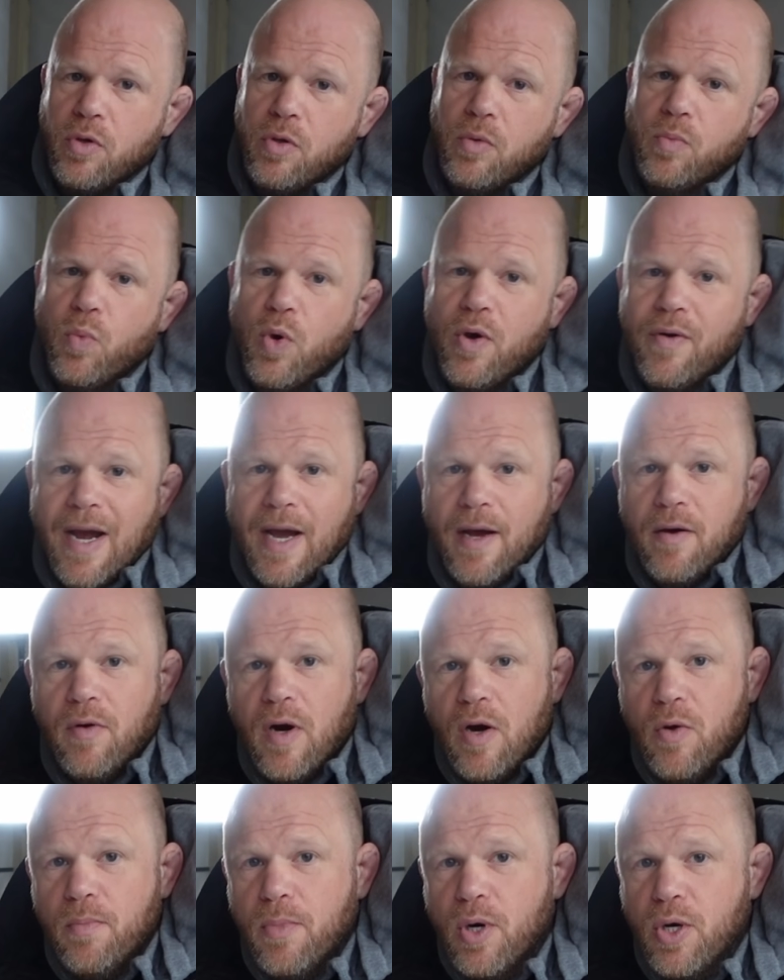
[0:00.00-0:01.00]
we're at
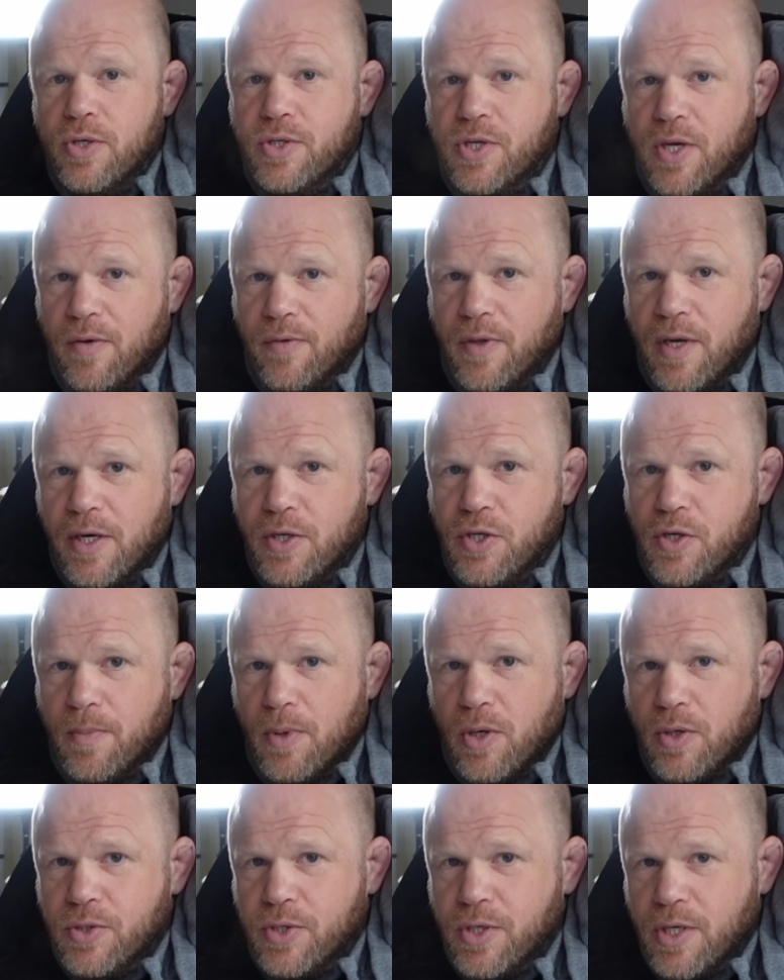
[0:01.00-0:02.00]
our own mercy of the
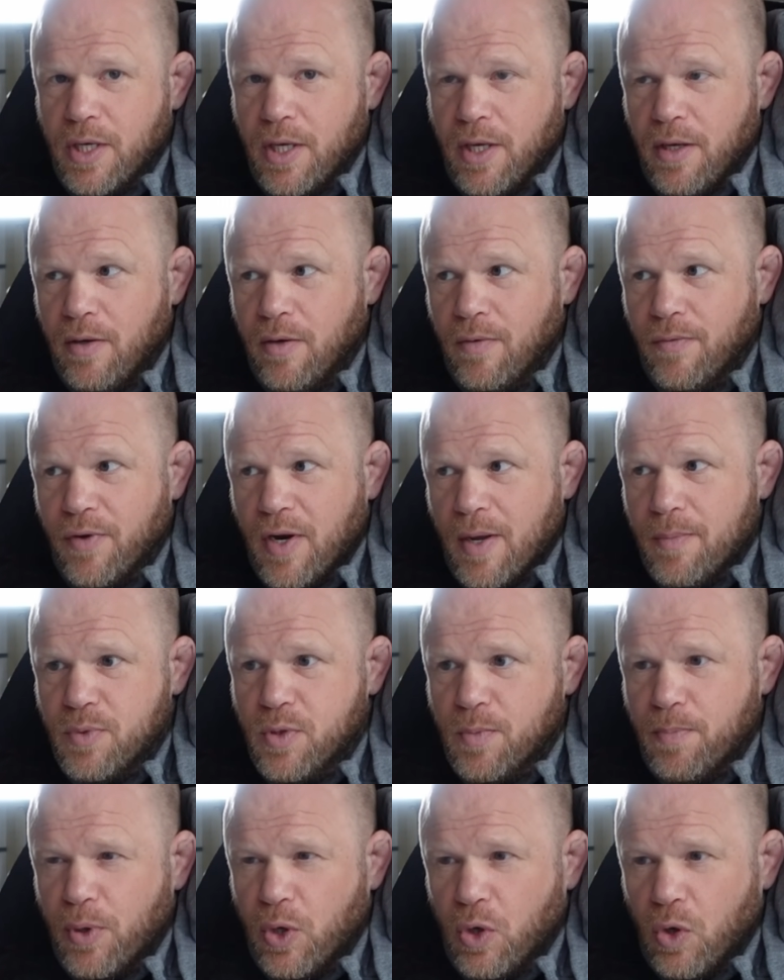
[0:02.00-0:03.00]
HMRC for them
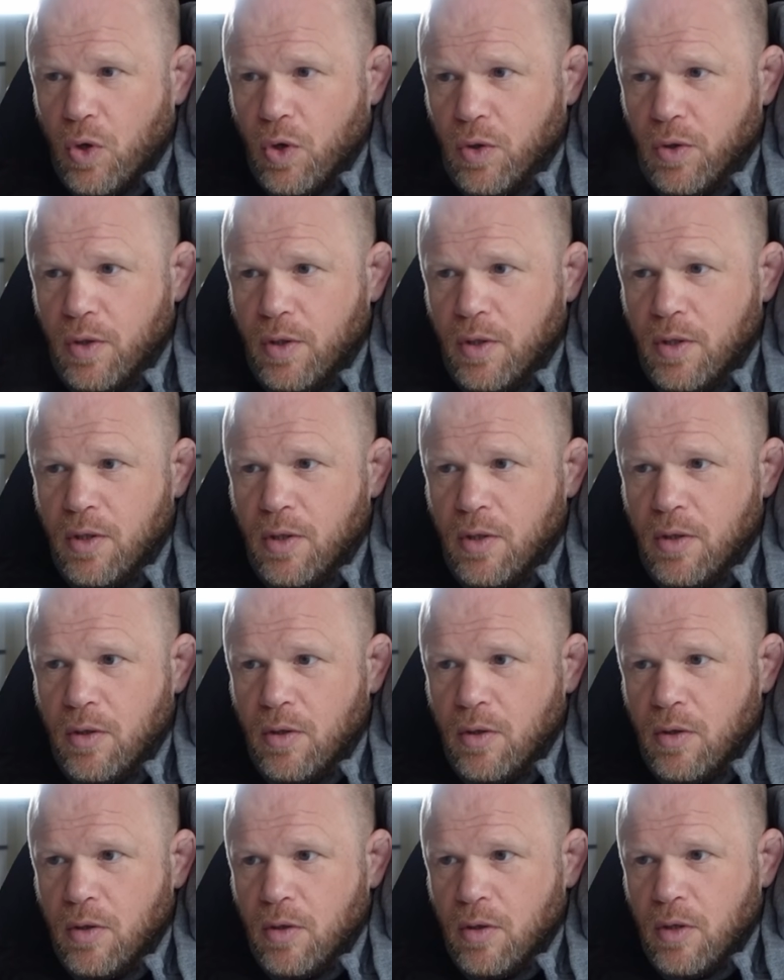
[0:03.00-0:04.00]
to put on
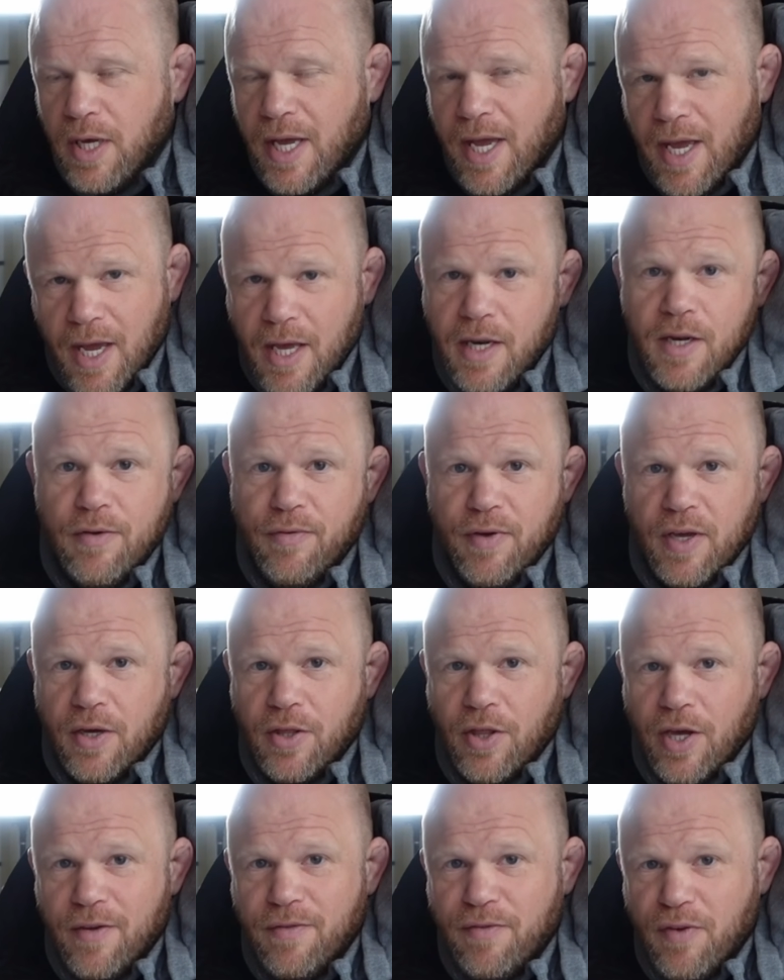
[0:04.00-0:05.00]
anything
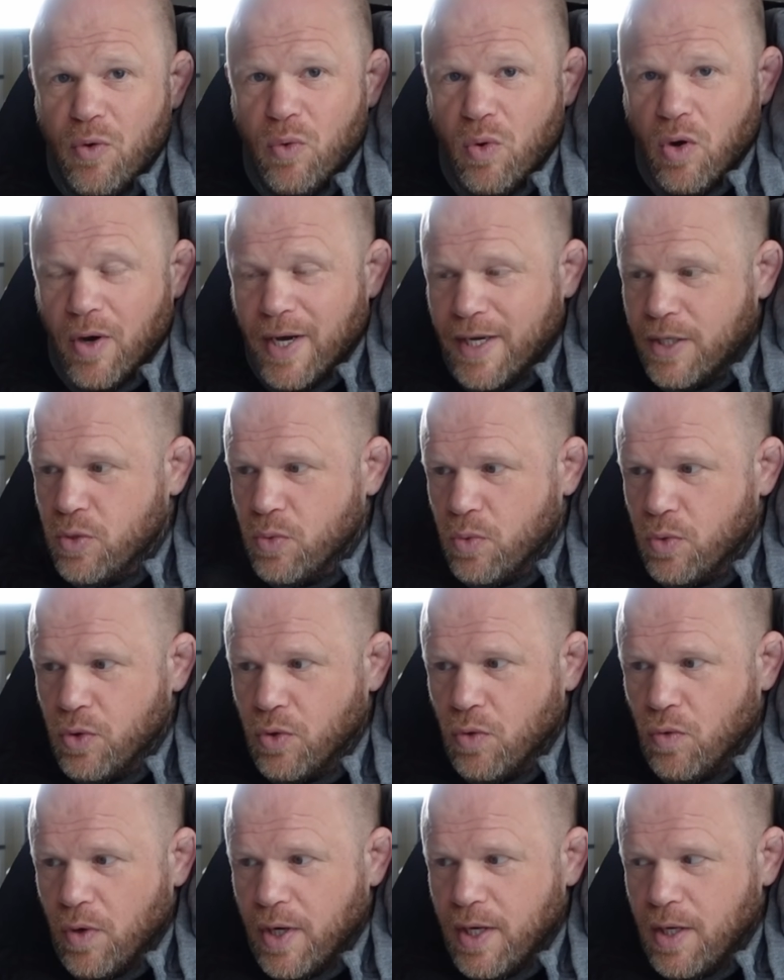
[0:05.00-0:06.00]
they feel like to a
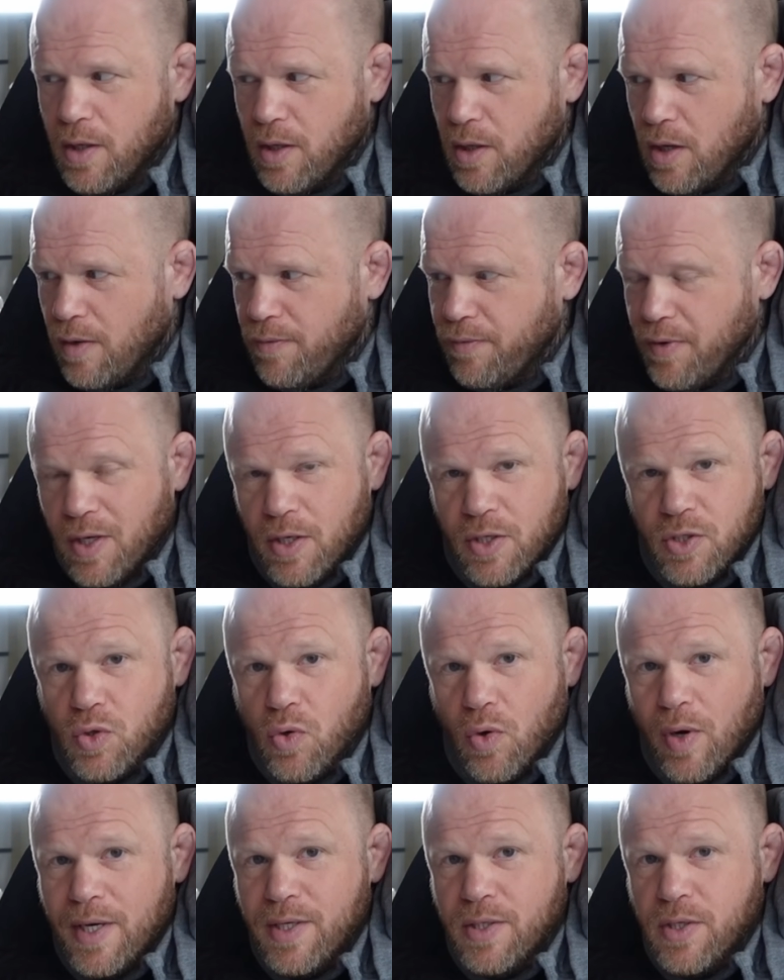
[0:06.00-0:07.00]
degree. I think it's
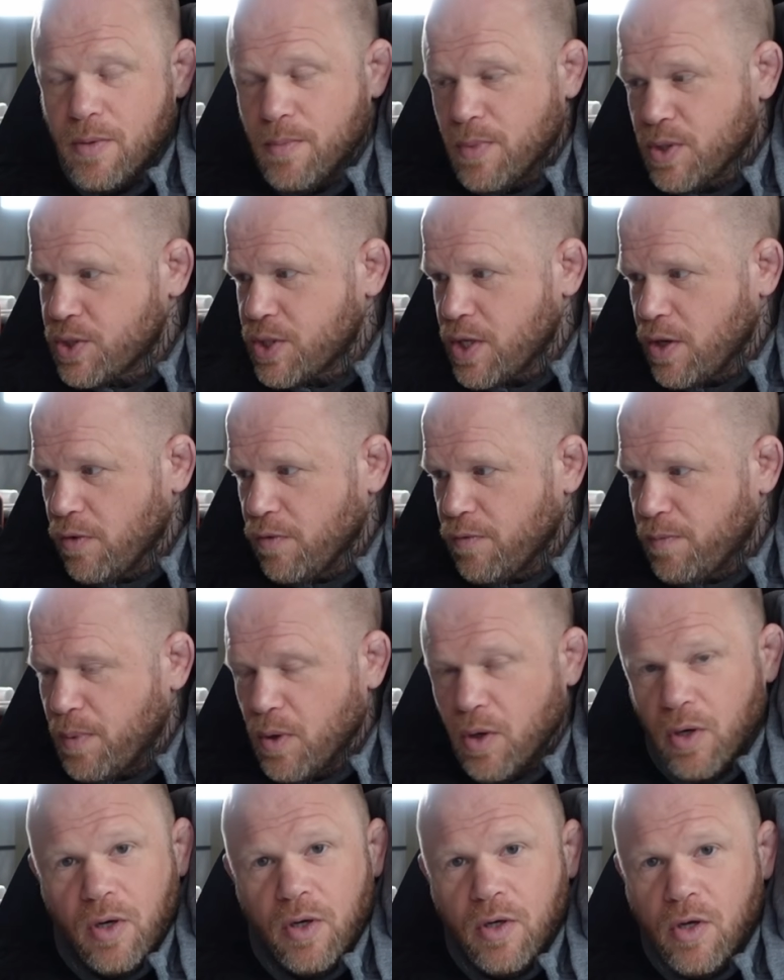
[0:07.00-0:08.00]
crazy myself,
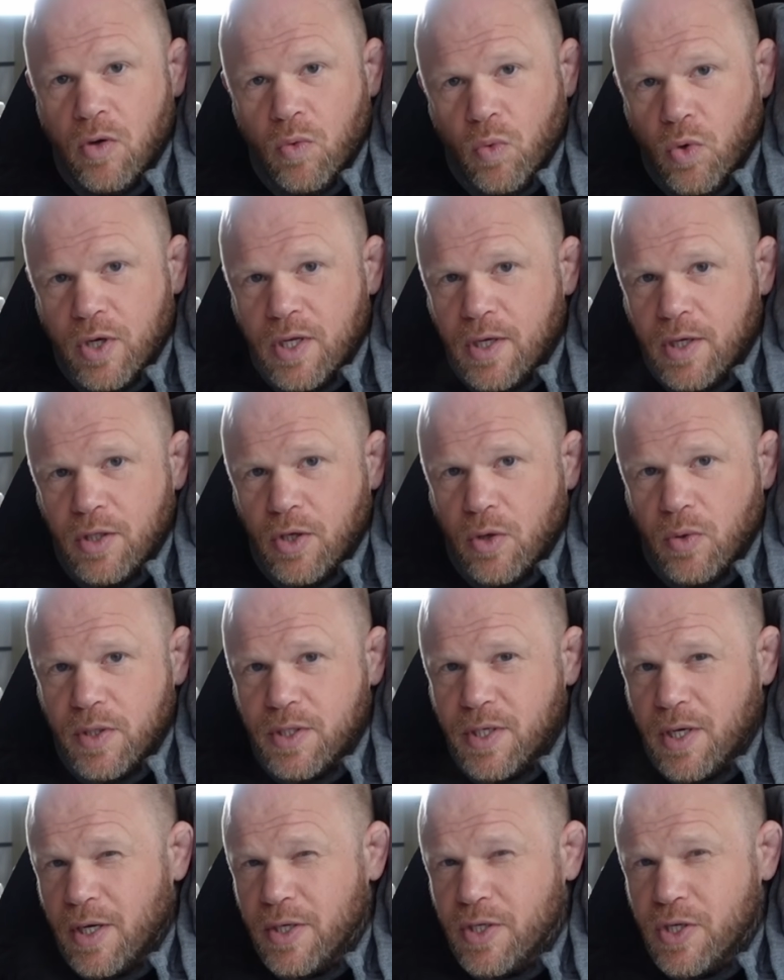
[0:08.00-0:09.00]
but what can you do?
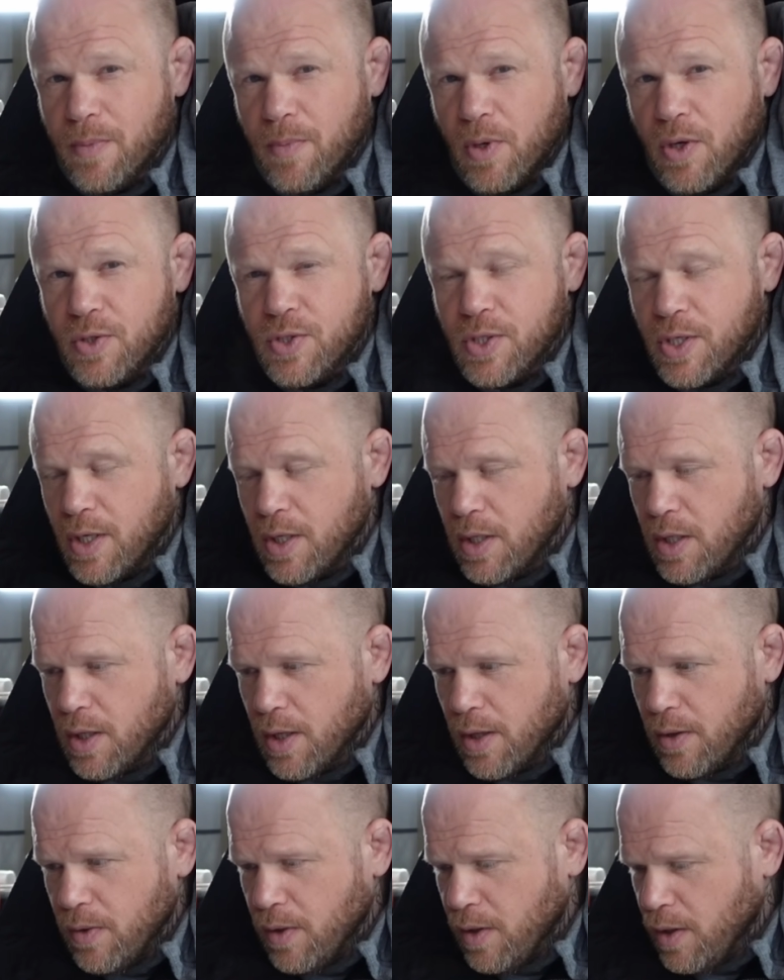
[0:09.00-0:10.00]
It's the HMRC, you
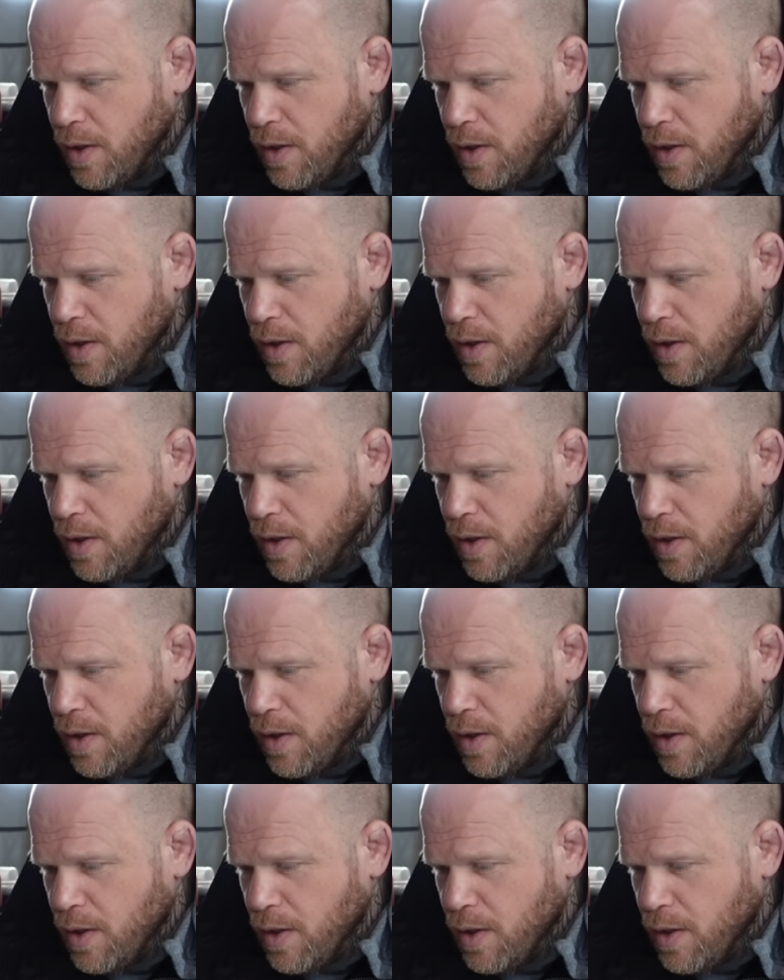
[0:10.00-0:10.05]
know.